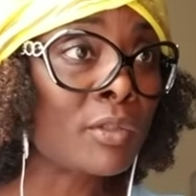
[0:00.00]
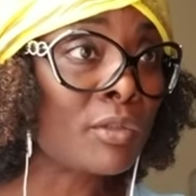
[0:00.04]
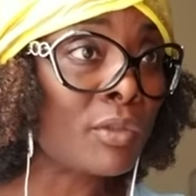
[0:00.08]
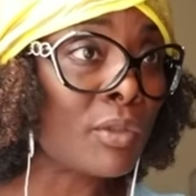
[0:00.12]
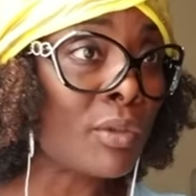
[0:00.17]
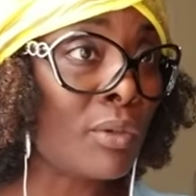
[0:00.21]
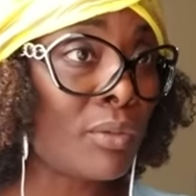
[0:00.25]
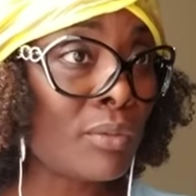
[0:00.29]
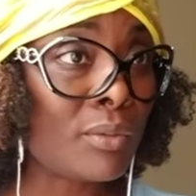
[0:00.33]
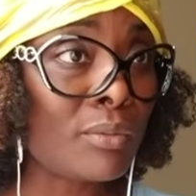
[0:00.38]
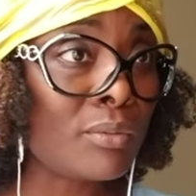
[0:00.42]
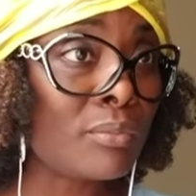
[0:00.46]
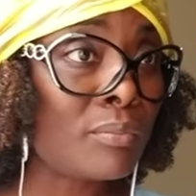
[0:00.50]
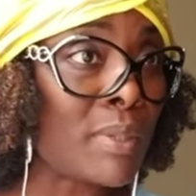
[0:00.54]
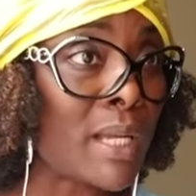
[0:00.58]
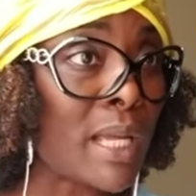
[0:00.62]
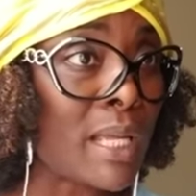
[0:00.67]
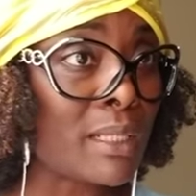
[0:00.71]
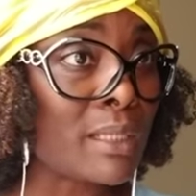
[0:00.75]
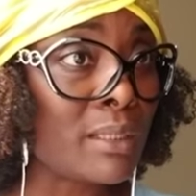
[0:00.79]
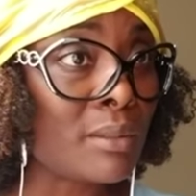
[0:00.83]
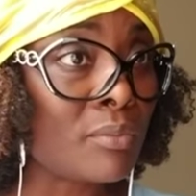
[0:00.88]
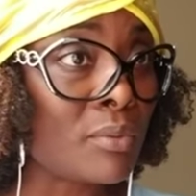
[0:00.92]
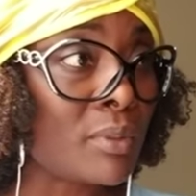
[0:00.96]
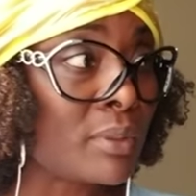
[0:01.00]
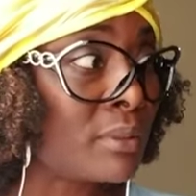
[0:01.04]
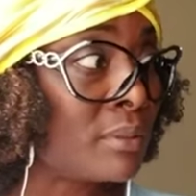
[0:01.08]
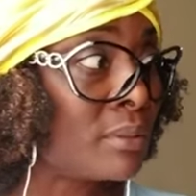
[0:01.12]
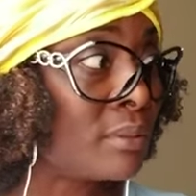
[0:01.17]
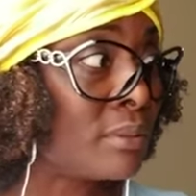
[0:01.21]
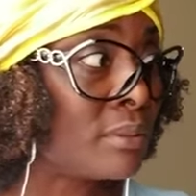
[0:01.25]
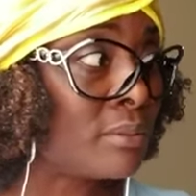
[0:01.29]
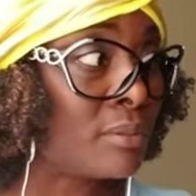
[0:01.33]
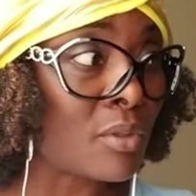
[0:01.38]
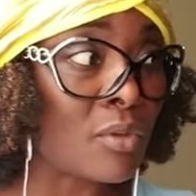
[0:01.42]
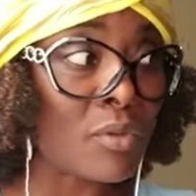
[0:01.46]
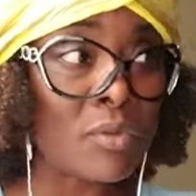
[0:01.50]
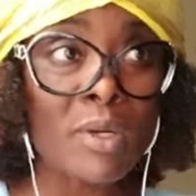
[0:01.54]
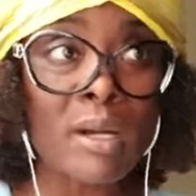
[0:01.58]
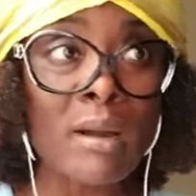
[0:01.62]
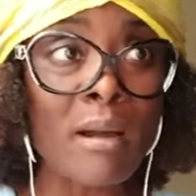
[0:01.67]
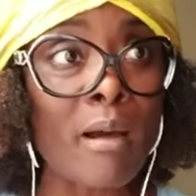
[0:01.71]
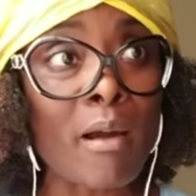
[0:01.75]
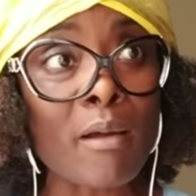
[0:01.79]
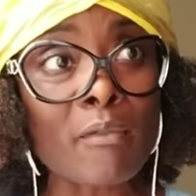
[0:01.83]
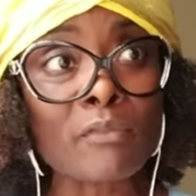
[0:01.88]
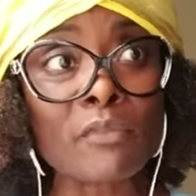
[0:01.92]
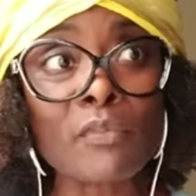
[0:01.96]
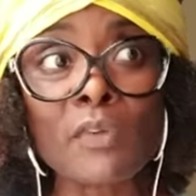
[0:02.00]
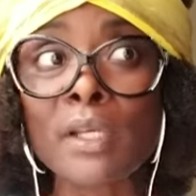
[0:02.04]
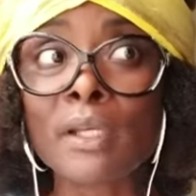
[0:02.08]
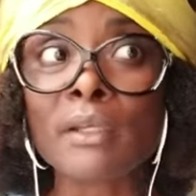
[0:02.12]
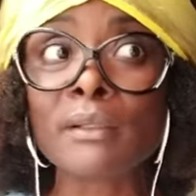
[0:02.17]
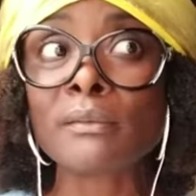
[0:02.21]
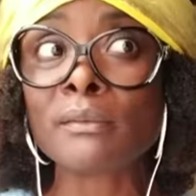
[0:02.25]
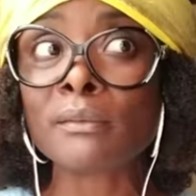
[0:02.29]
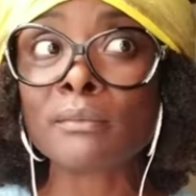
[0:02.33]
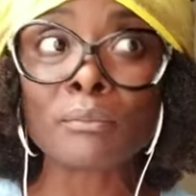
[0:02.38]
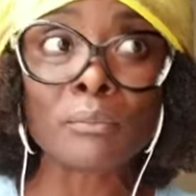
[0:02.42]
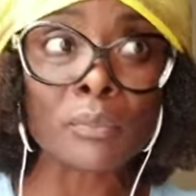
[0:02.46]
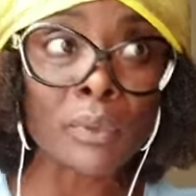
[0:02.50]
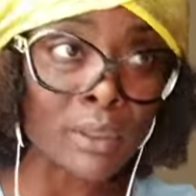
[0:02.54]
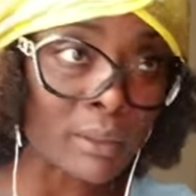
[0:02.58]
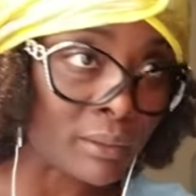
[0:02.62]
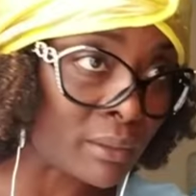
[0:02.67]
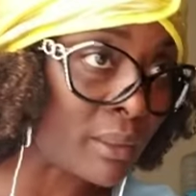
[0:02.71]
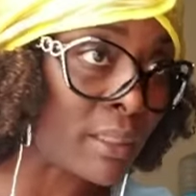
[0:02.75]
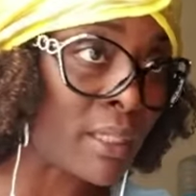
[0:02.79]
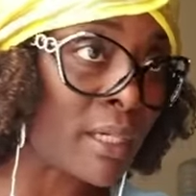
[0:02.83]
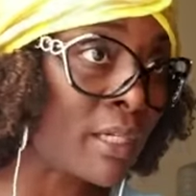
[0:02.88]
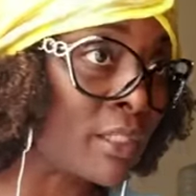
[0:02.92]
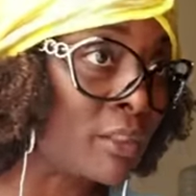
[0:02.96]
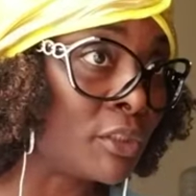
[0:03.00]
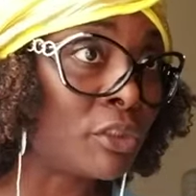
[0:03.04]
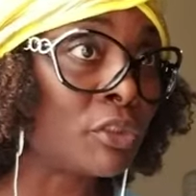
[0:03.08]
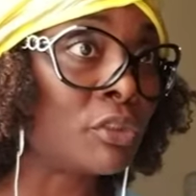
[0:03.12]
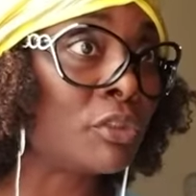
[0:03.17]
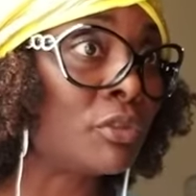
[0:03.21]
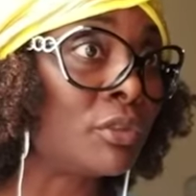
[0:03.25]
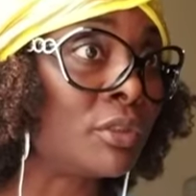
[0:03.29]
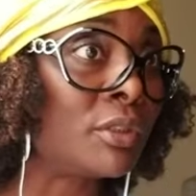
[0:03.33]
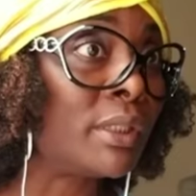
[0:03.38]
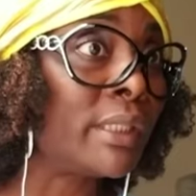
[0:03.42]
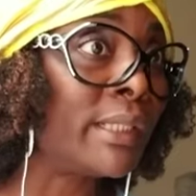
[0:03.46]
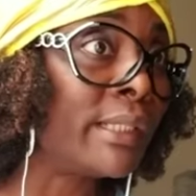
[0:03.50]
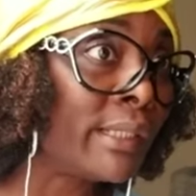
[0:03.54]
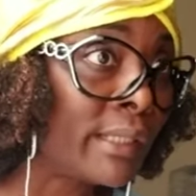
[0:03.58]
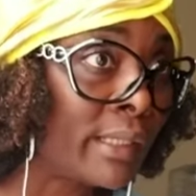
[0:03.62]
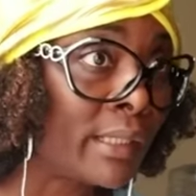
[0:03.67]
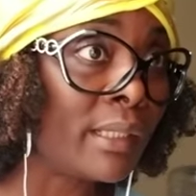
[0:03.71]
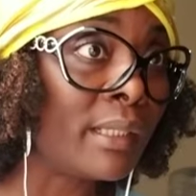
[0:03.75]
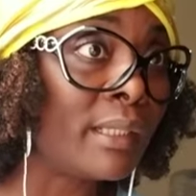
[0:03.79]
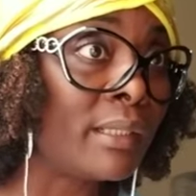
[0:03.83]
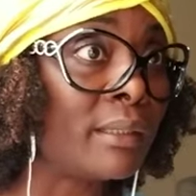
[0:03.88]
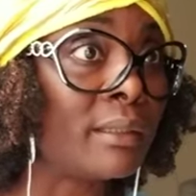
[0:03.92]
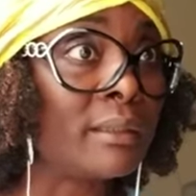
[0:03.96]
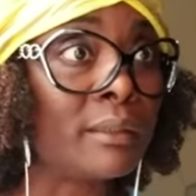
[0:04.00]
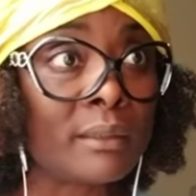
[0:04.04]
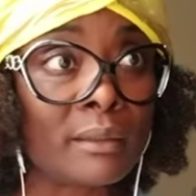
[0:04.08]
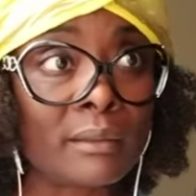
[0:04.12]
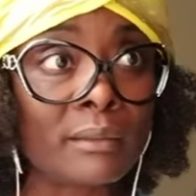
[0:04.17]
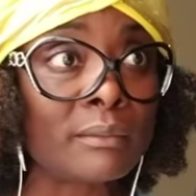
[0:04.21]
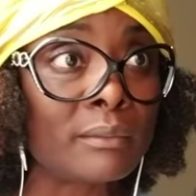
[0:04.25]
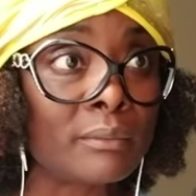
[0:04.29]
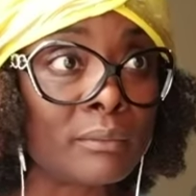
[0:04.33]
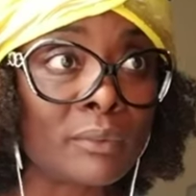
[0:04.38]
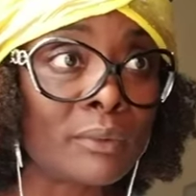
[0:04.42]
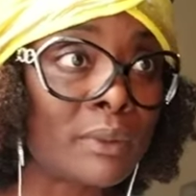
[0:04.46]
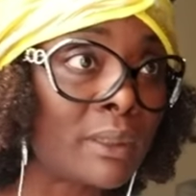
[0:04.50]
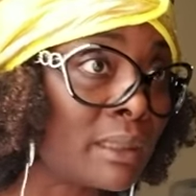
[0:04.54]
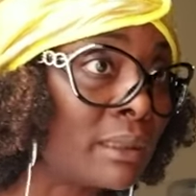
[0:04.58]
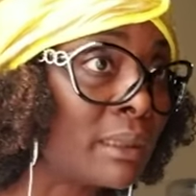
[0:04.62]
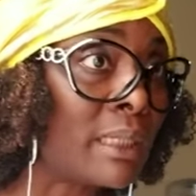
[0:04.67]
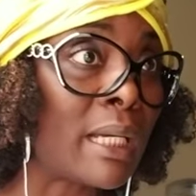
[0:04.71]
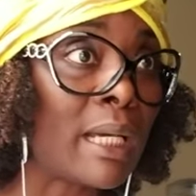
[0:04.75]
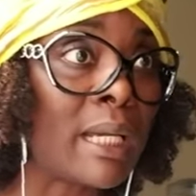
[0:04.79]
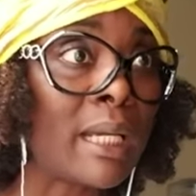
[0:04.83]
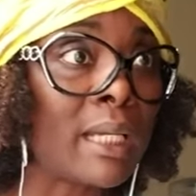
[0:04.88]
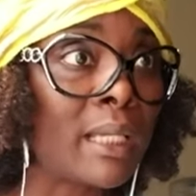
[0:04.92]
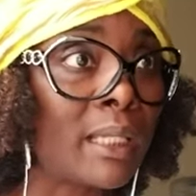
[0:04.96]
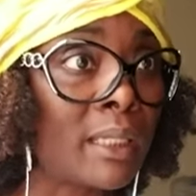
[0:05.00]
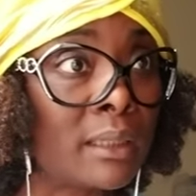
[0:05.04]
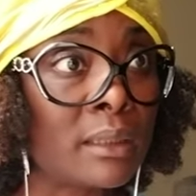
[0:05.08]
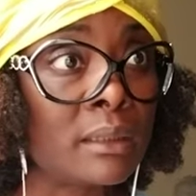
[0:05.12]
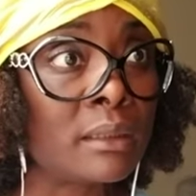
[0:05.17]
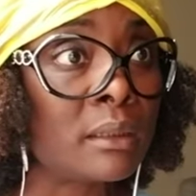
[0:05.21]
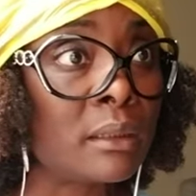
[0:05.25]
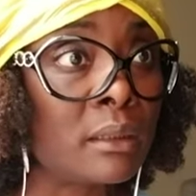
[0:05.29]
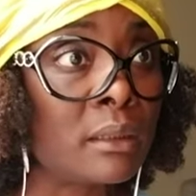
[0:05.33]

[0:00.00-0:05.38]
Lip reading: Nobody with no convict murder history and whatnot?